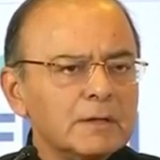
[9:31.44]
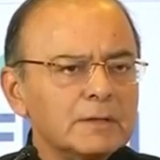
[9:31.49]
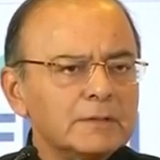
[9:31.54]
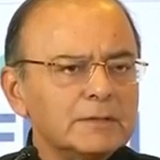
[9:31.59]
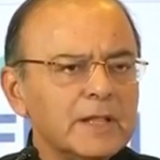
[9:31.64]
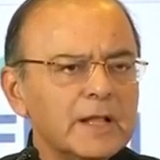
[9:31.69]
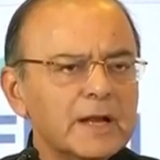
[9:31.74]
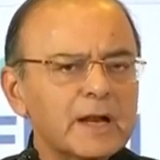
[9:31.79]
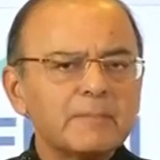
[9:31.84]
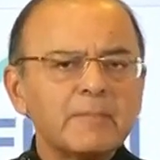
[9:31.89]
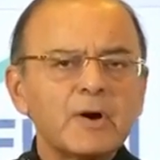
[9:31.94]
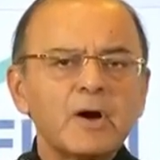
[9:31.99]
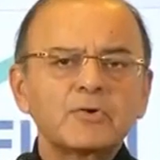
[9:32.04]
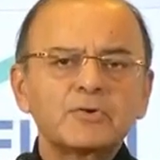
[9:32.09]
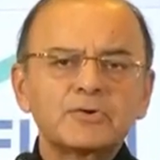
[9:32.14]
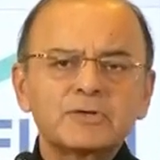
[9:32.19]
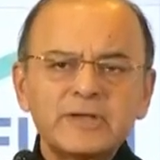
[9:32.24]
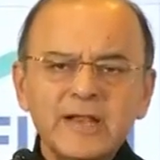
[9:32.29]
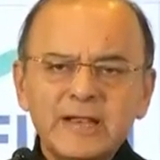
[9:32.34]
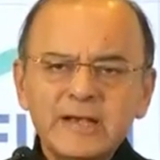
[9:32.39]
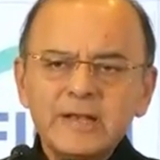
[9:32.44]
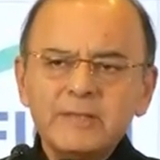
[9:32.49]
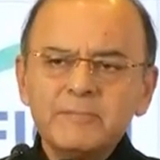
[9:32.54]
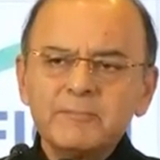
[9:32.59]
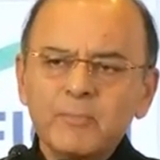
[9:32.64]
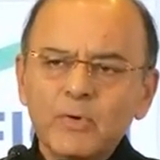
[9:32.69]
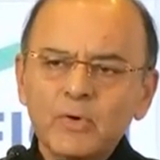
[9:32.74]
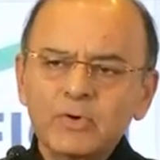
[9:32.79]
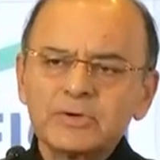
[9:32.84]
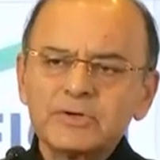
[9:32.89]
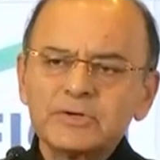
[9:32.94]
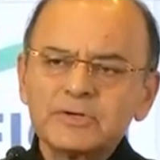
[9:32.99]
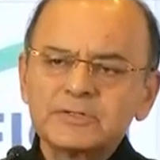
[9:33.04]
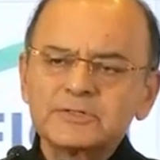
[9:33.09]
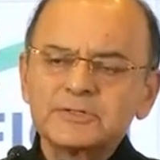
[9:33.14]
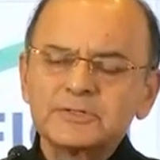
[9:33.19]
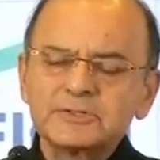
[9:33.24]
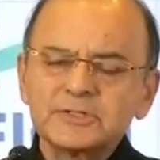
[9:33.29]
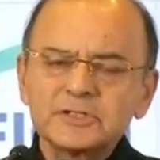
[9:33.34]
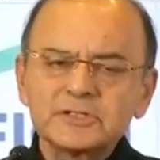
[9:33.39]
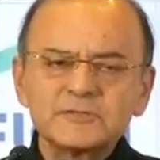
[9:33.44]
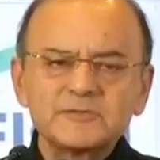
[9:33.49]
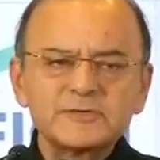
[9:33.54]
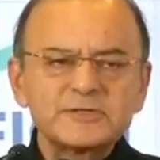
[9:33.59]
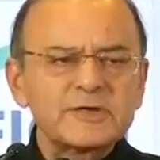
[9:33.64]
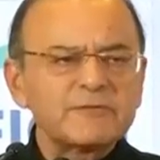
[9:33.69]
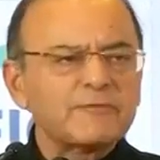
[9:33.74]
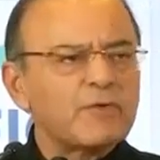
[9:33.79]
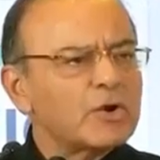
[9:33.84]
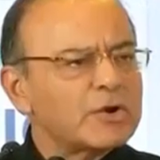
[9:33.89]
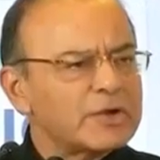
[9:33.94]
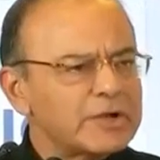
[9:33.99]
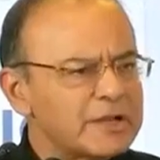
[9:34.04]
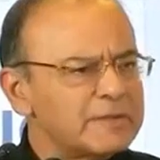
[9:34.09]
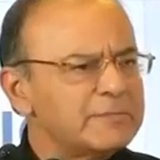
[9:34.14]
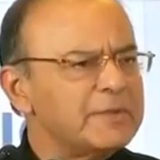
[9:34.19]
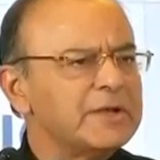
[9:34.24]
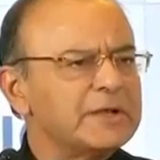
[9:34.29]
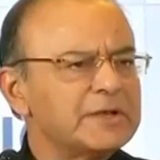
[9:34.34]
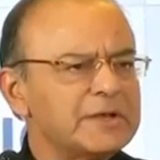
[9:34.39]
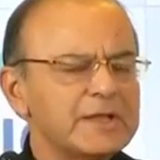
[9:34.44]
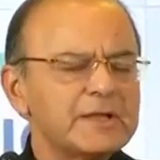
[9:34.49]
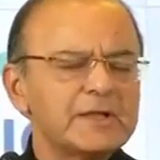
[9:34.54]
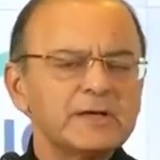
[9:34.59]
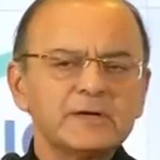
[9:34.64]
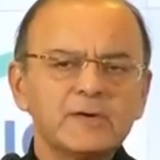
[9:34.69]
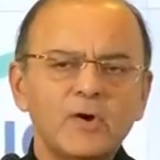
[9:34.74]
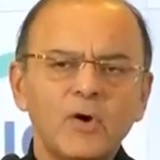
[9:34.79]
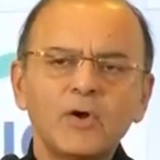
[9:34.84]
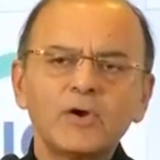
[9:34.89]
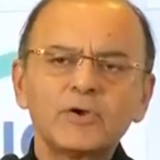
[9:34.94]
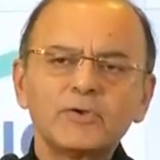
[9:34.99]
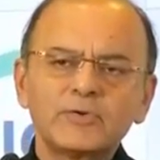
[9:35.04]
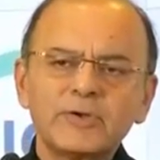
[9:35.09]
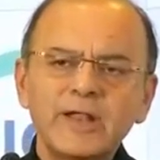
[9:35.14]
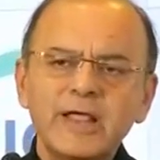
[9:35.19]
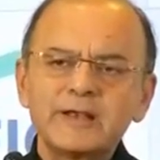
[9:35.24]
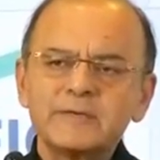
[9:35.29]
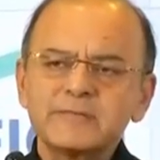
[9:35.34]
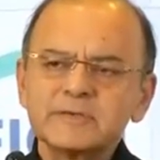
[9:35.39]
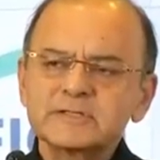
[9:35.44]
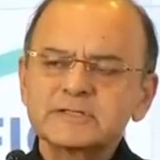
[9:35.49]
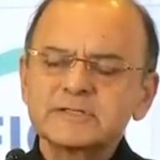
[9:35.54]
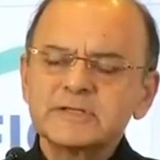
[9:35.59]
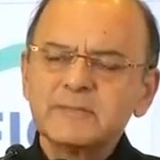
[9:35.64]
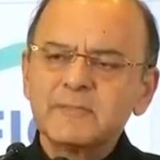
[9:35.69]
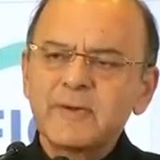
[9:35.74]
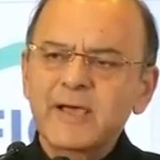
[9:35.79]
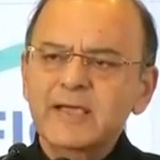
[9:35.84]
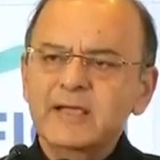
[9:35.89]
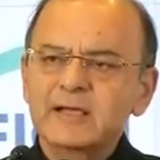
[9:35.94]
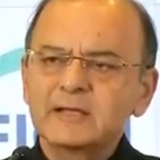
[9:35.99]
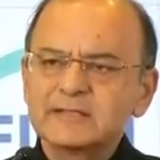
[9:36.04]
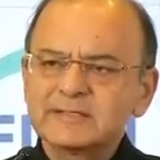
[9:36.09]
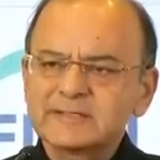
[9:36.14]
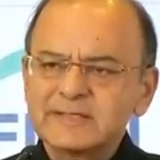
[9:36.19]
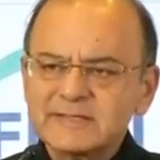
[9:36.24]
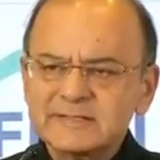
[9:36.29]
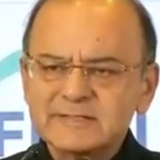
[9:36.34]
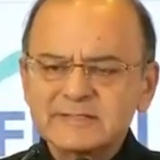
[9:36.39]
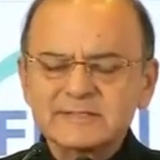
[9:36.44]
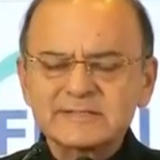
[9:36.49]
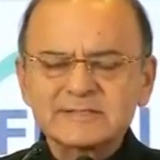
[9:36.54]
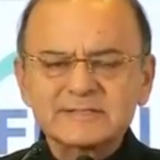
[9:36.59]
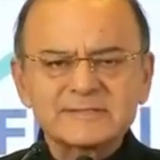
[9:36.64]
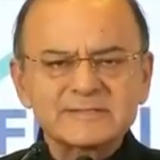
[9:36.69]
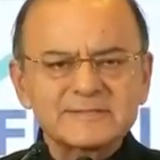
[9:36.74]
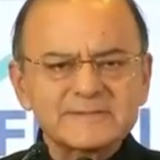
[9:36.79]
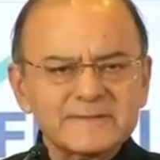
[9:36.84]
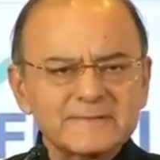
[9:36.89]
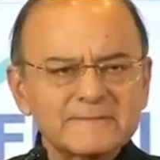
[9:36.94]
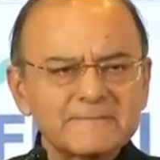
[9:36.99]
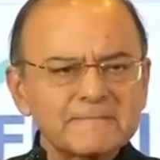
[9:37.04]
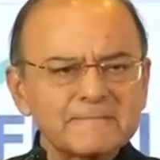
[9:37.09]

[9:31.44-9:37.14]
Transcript: There are about 10 important decisions which have already been taken, all unanimously by consensus.